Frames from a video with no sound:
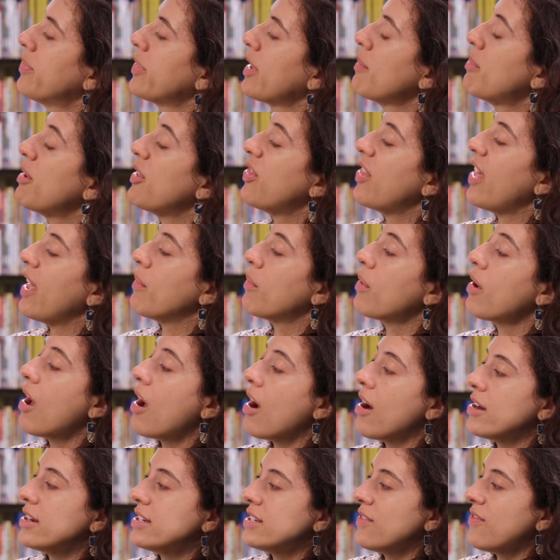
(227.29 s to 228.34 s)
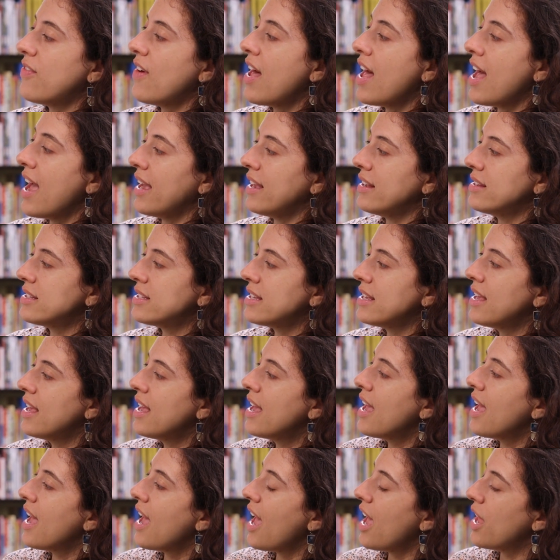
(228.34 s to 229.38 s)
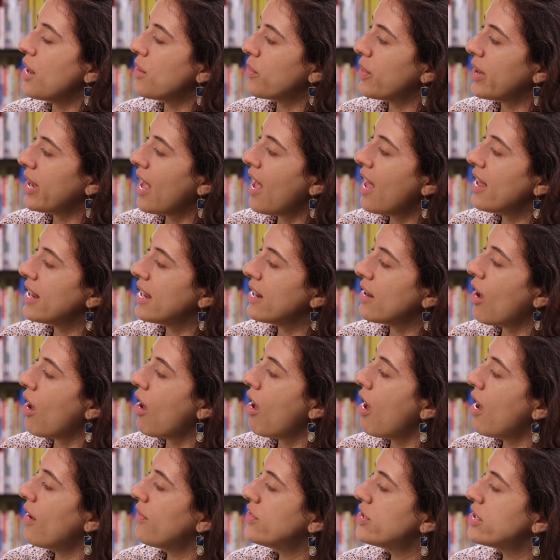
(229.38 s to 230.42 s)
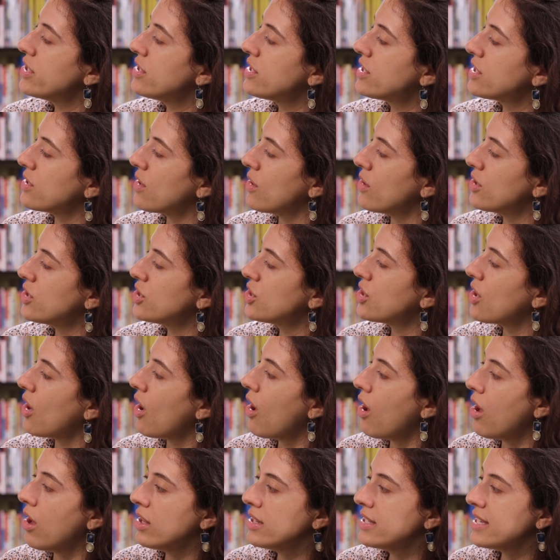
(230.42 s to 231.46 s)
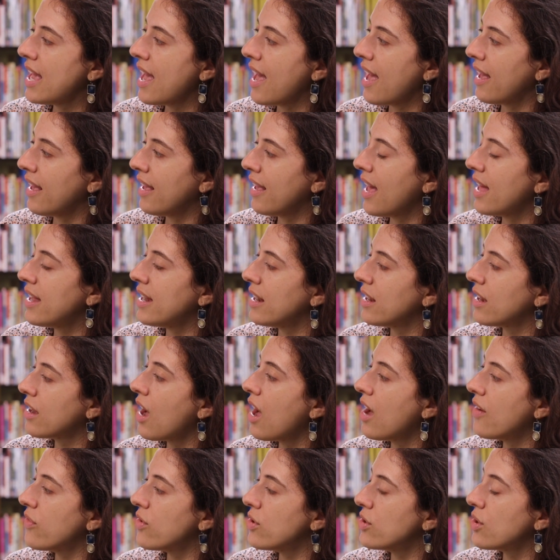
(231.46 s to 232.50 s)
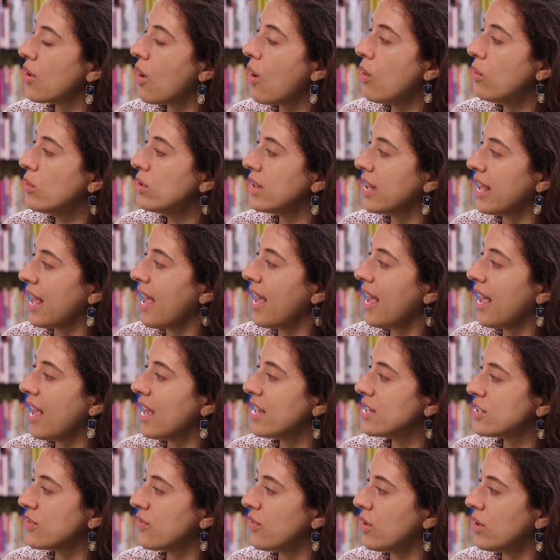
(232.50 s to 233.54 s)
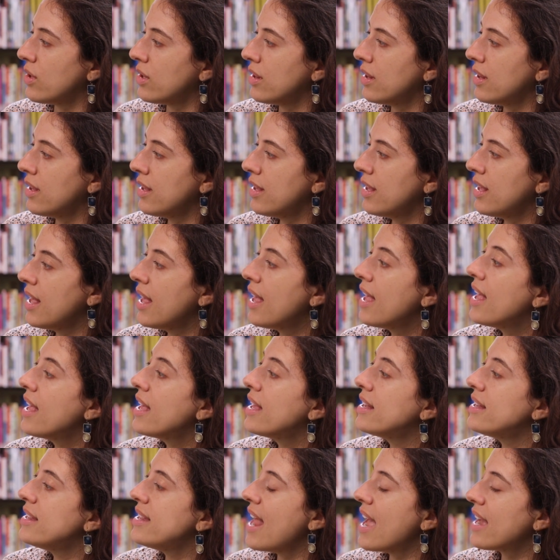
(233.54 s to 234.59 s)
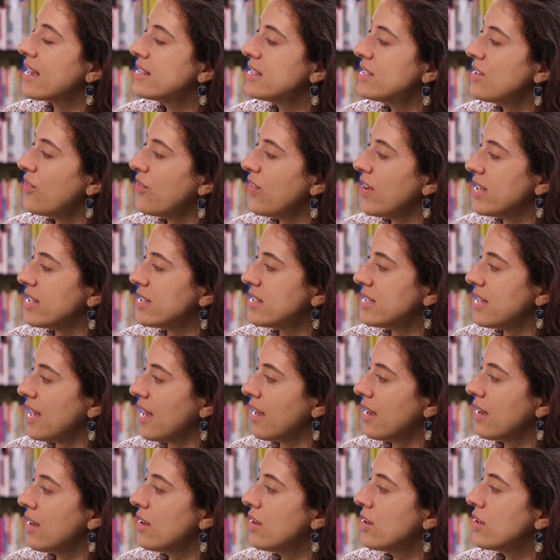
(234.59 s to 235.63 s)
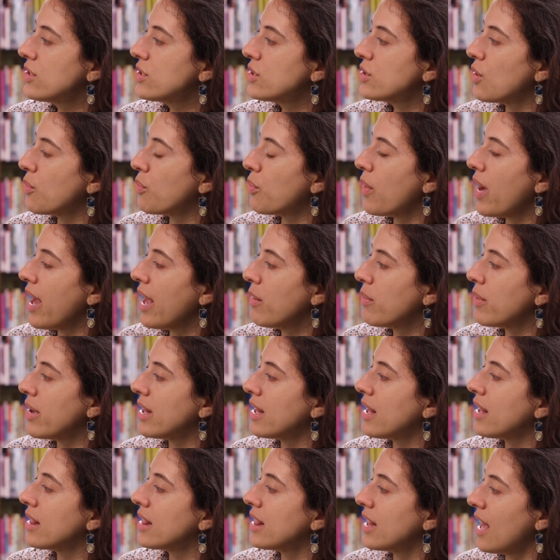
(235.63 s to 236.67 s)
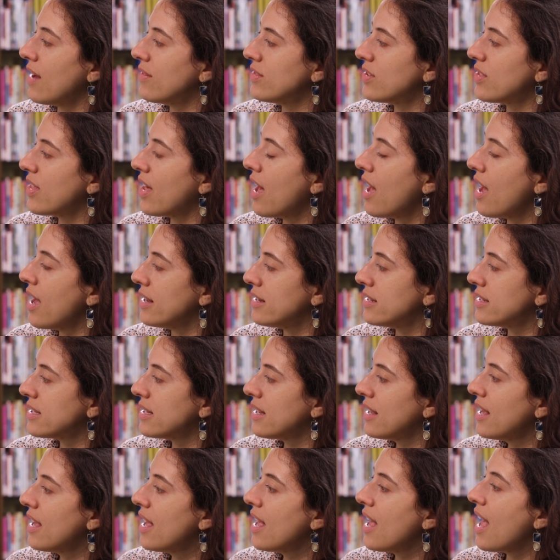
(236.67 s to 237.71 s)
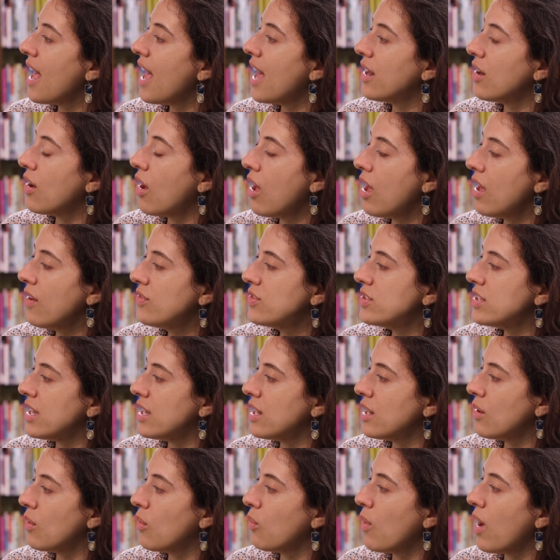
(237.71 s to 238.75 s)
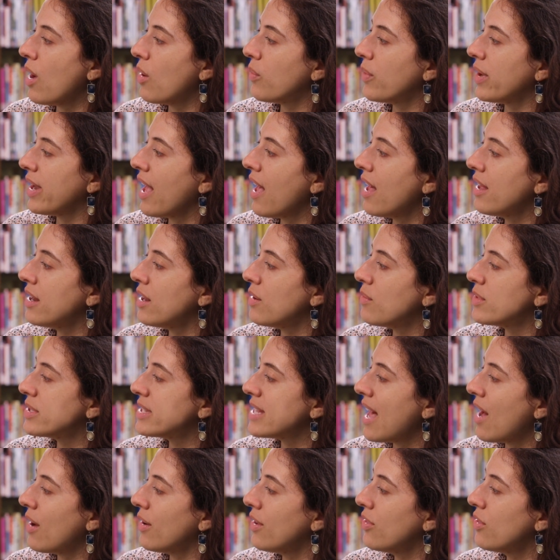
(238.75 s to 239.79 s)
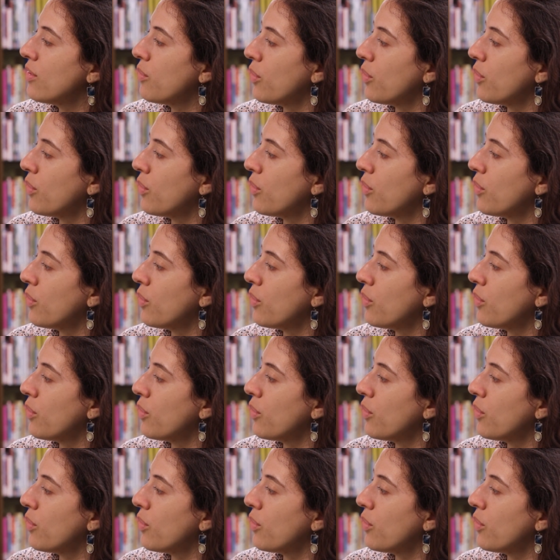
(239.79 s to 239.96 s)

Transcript: But they were hard to find, and Rhiannon often searched all day and uncovered only a handful. Next to feasting, Sir Brangwyn loved the hunt, and often, while Rhiannon was out in the